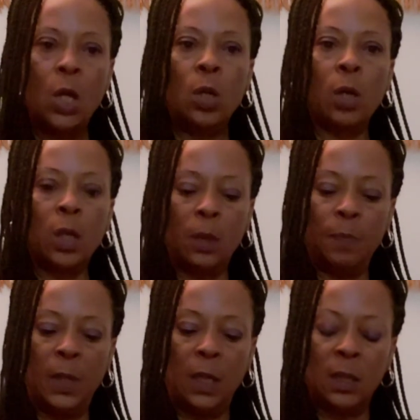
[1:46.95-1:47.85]
You're going
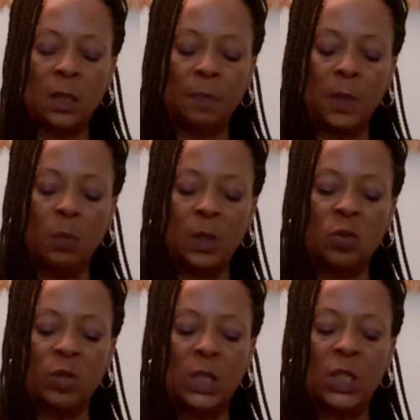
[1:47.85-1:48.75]
to be something with
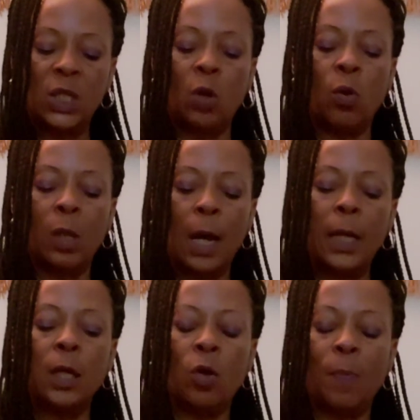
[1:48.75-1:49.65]
tradition, or
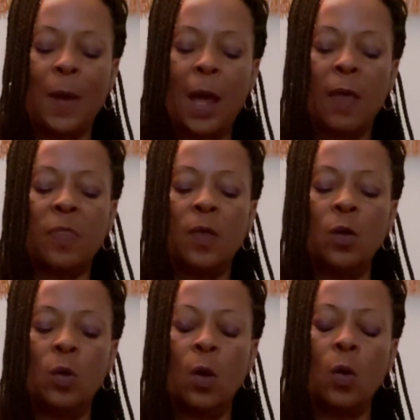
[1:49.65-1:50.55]
lighting your
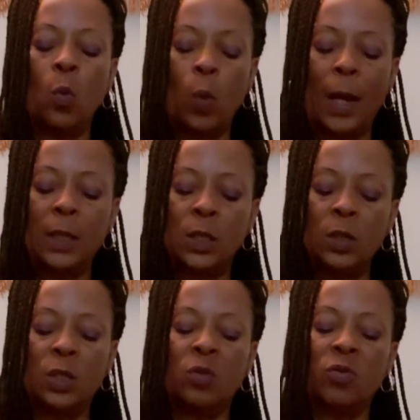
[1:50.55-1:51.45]
pathway
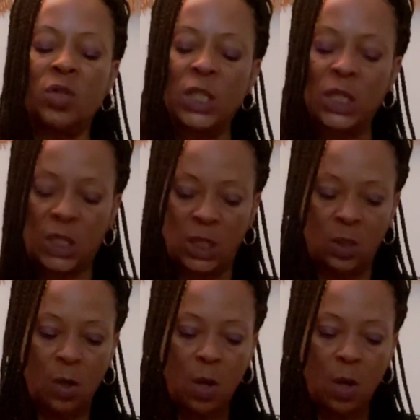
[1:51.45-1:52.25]
to tradition.